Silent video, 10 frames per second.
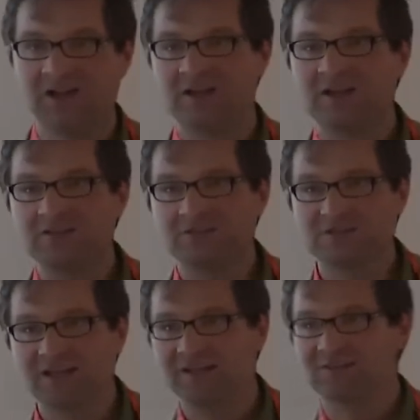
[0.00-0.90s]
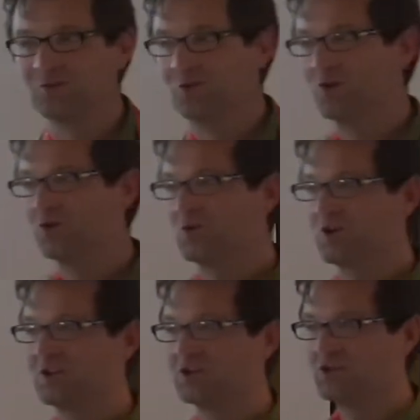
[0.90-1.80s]
Little stakes, so you
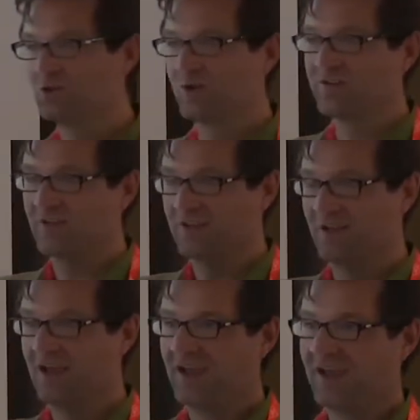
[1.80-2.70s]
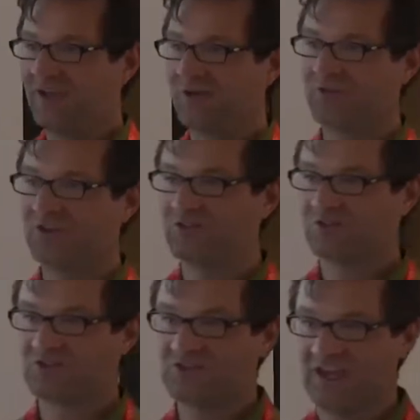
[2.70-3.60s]
can assure that if
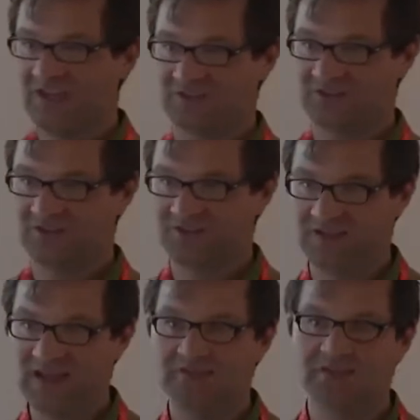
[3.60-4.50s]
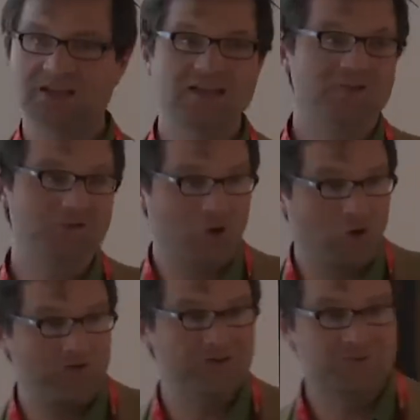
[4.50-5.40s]
this stake is still there, the data will
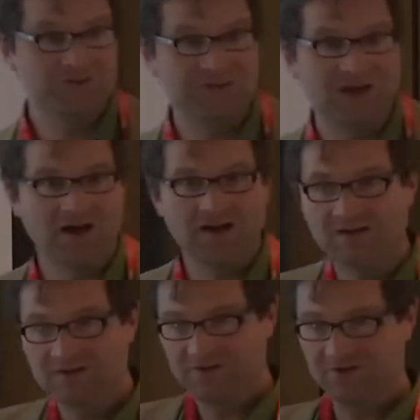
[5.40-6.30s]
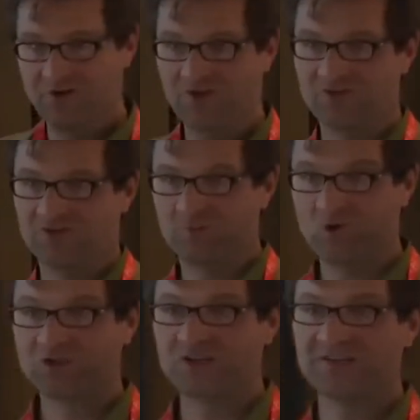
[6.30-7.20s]
always be there. You know, the
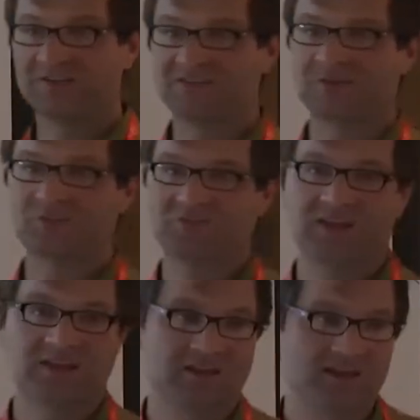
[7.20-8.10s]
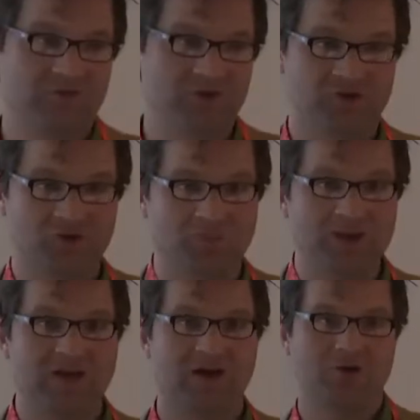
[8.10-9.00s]
blockchain system is taking care of it, no
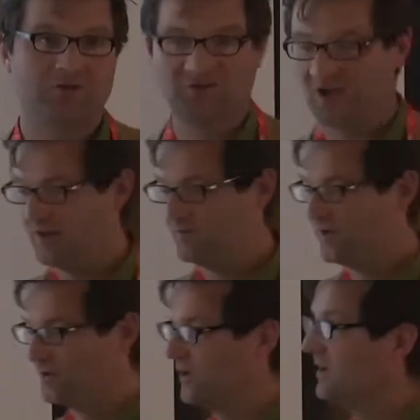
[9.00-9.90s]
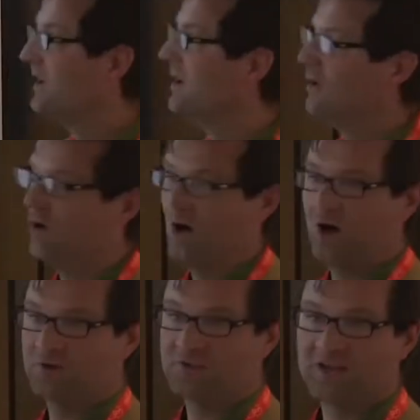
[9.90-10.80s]
matter how the hardware doing or
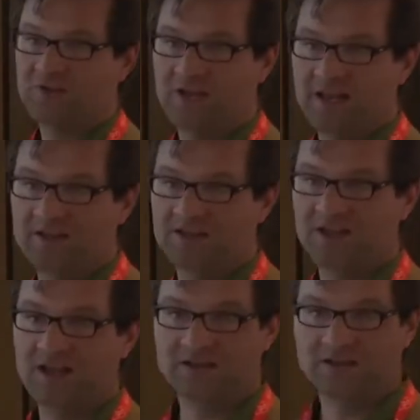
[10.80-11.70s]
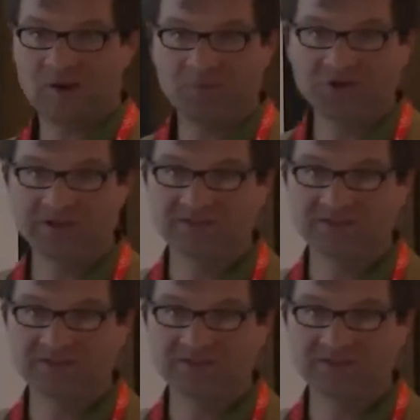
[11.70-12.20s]
how a central entity like a company